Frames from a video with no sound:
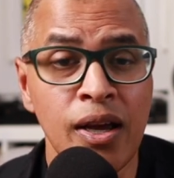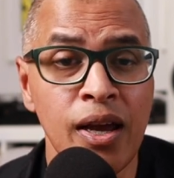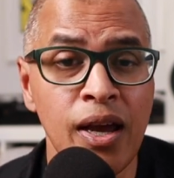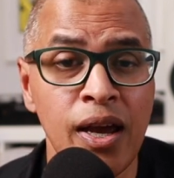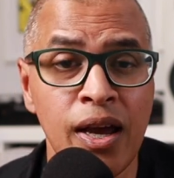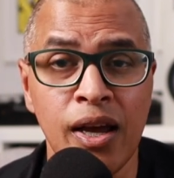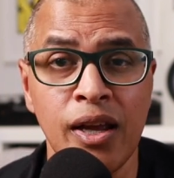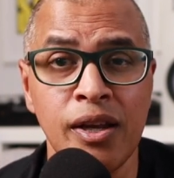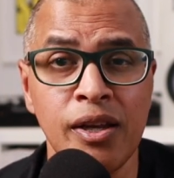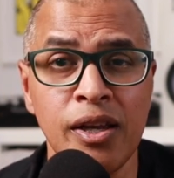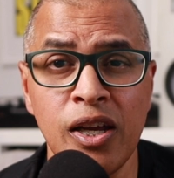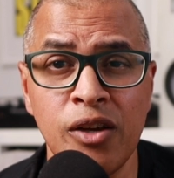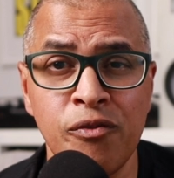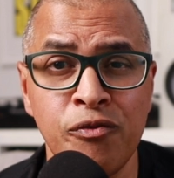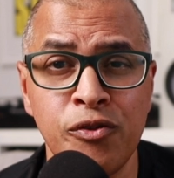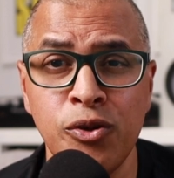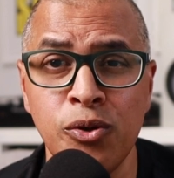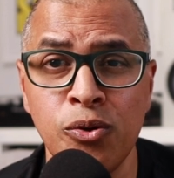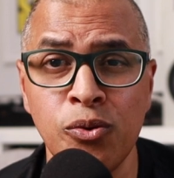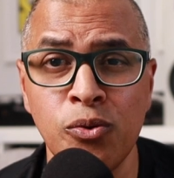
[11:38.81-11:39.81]
And
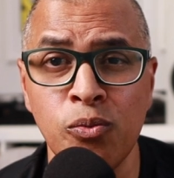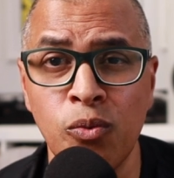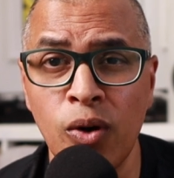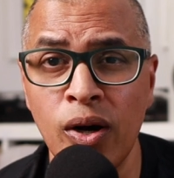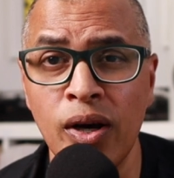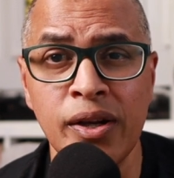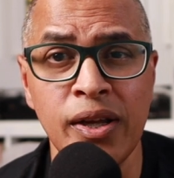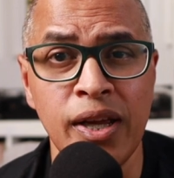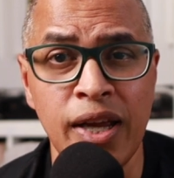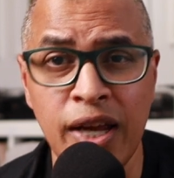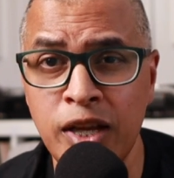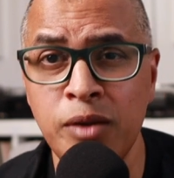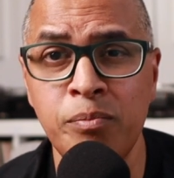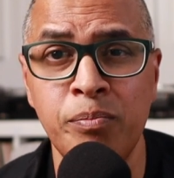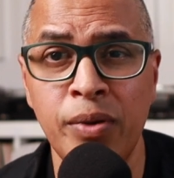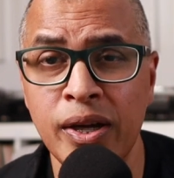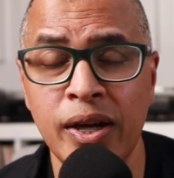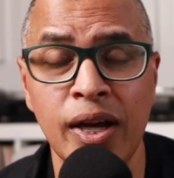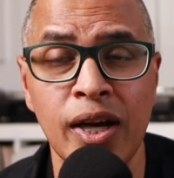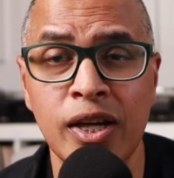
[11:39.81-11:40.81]
if you want a
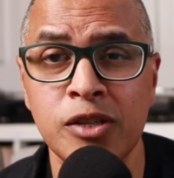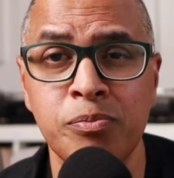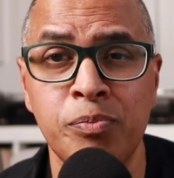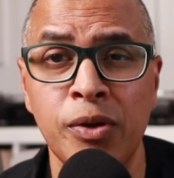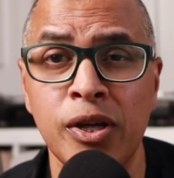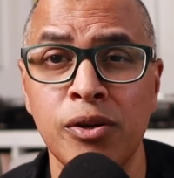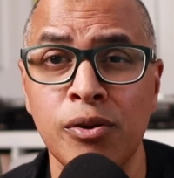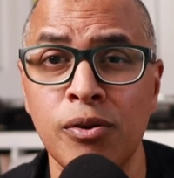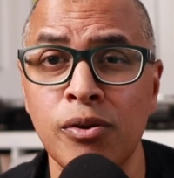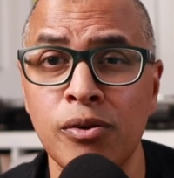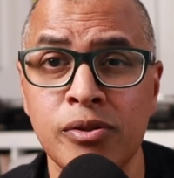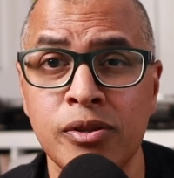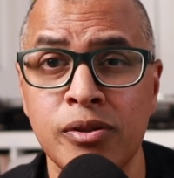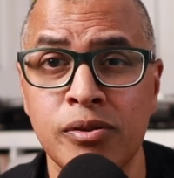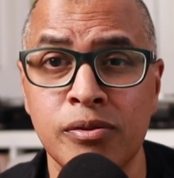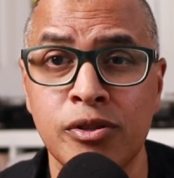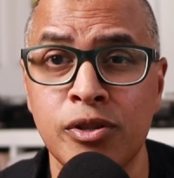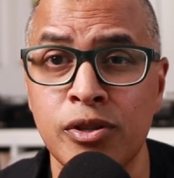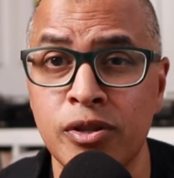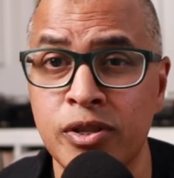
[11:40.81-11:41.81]
big ass speaker
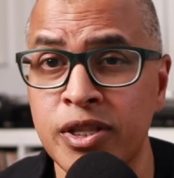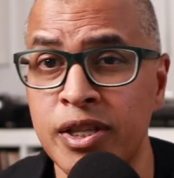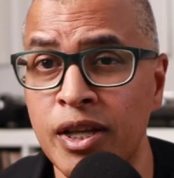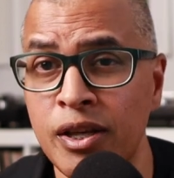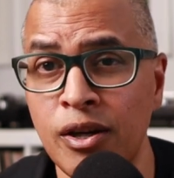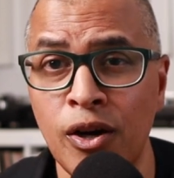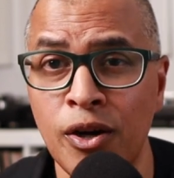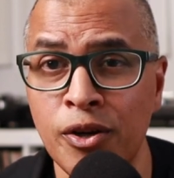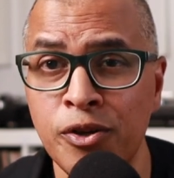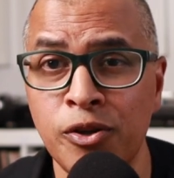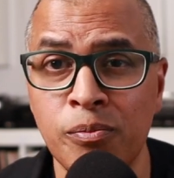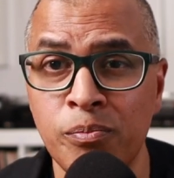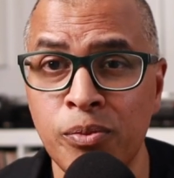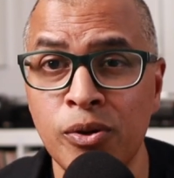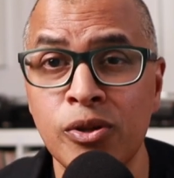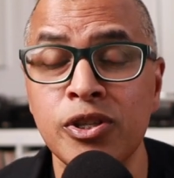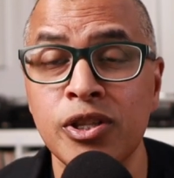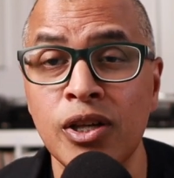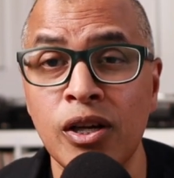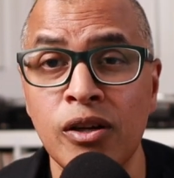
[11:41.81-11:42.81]
to sit on your
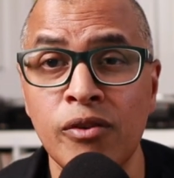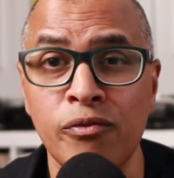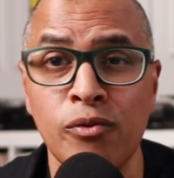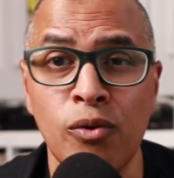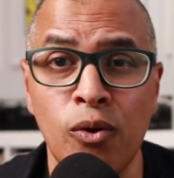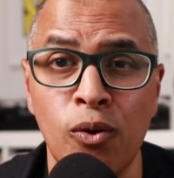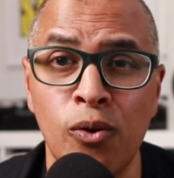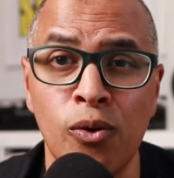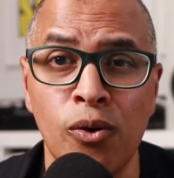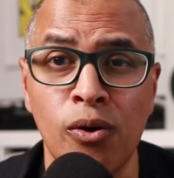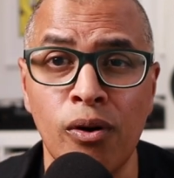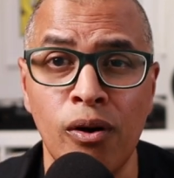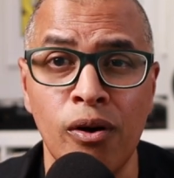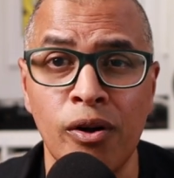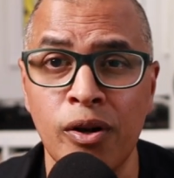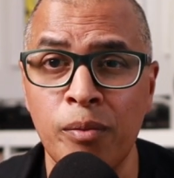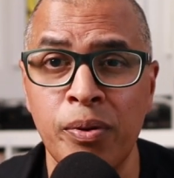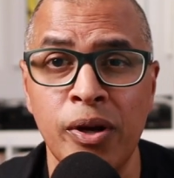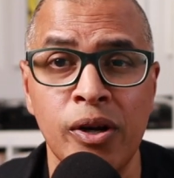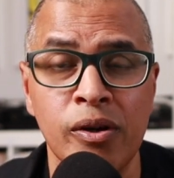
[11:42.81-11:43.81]
bookshelf or
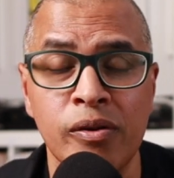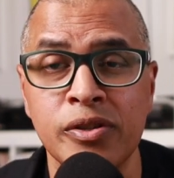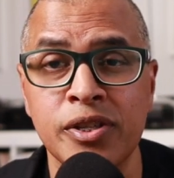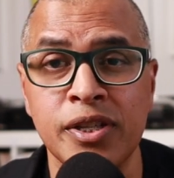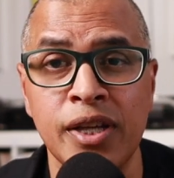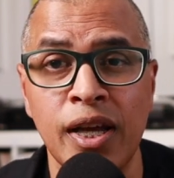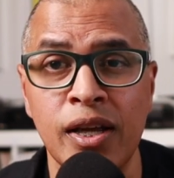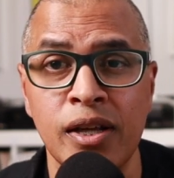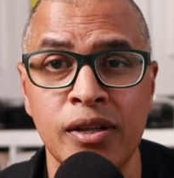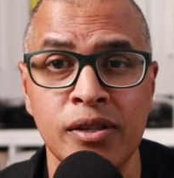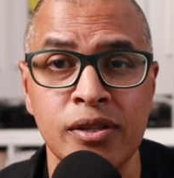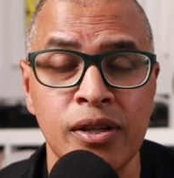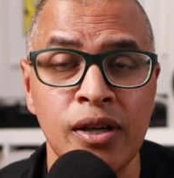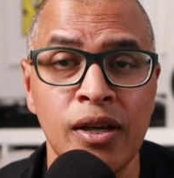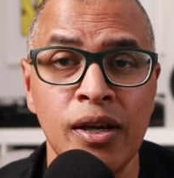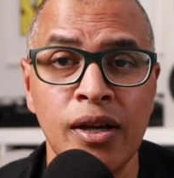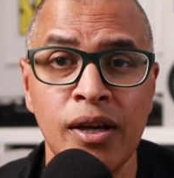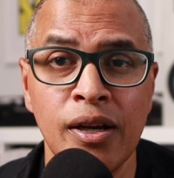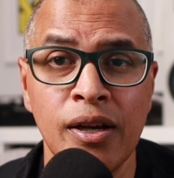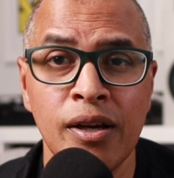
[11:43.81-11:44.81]
on a pair of stands,
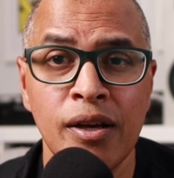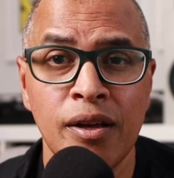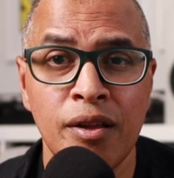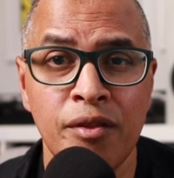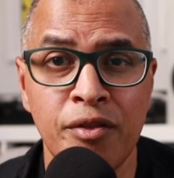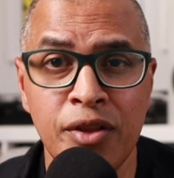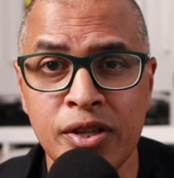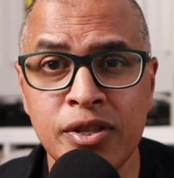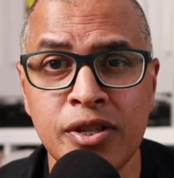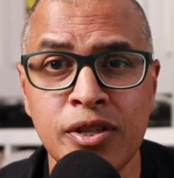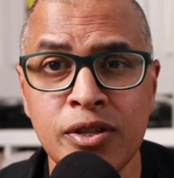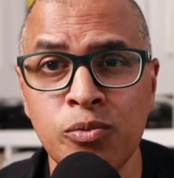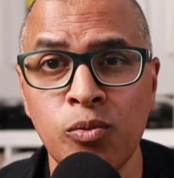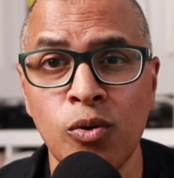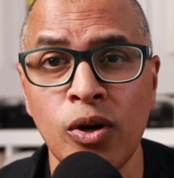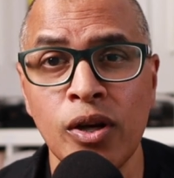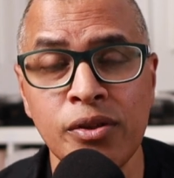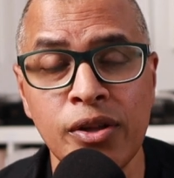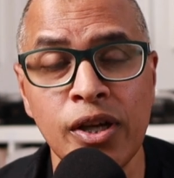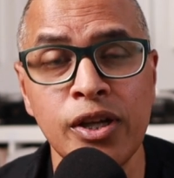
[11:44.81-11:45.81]
this is
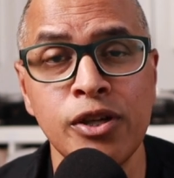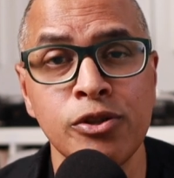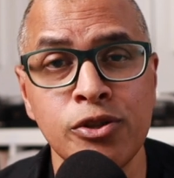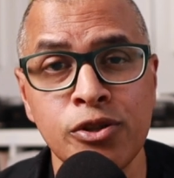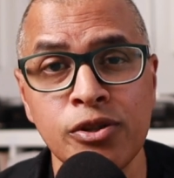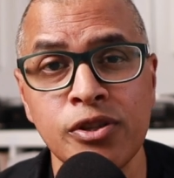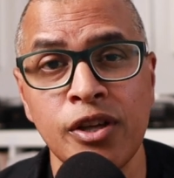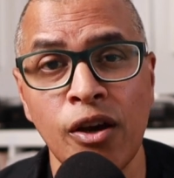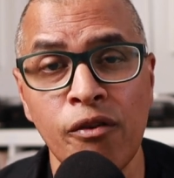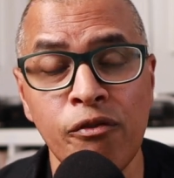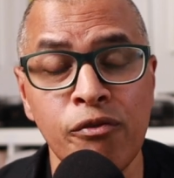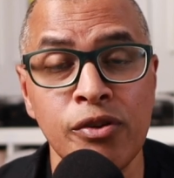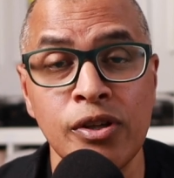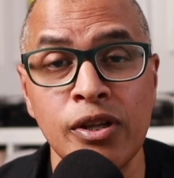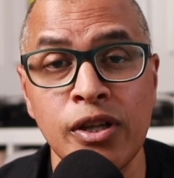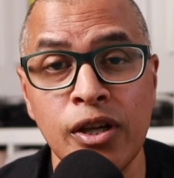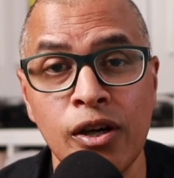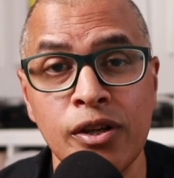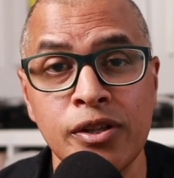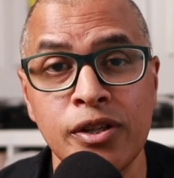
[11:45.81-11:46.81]
one that you should
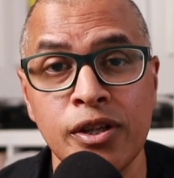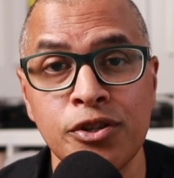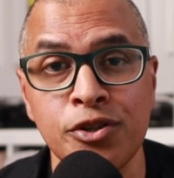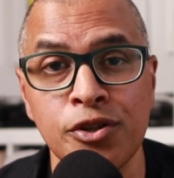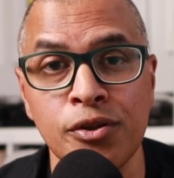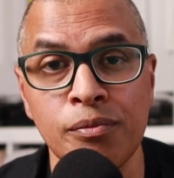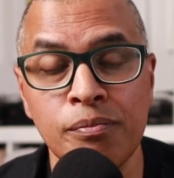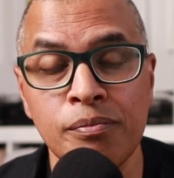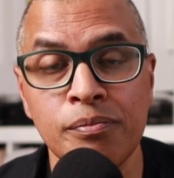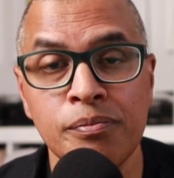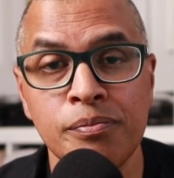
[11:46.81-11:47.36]
definitely audition.